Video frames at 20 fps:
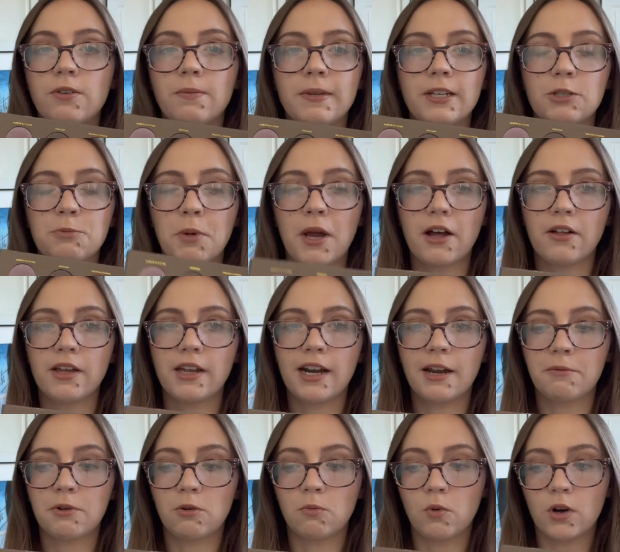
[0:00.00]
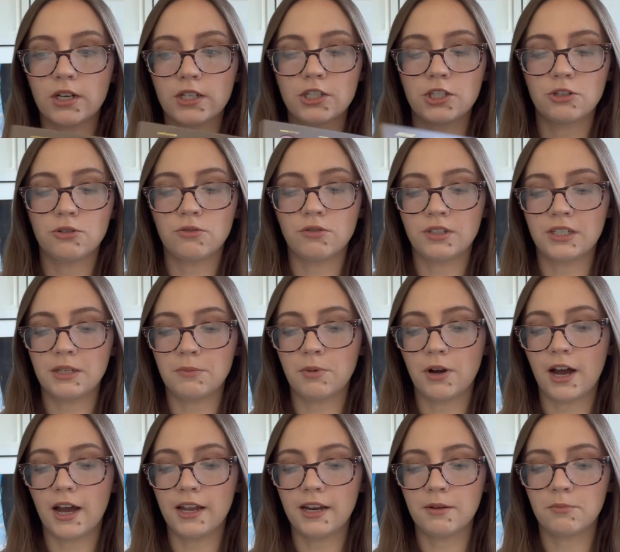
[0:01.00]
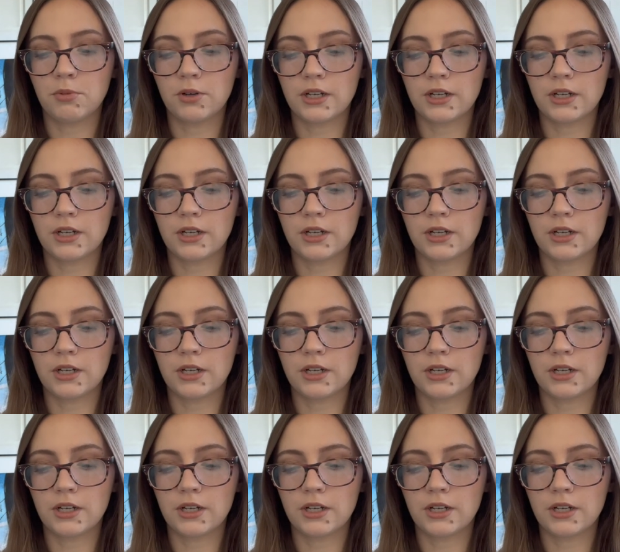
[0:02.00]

from each palette I would want to depot and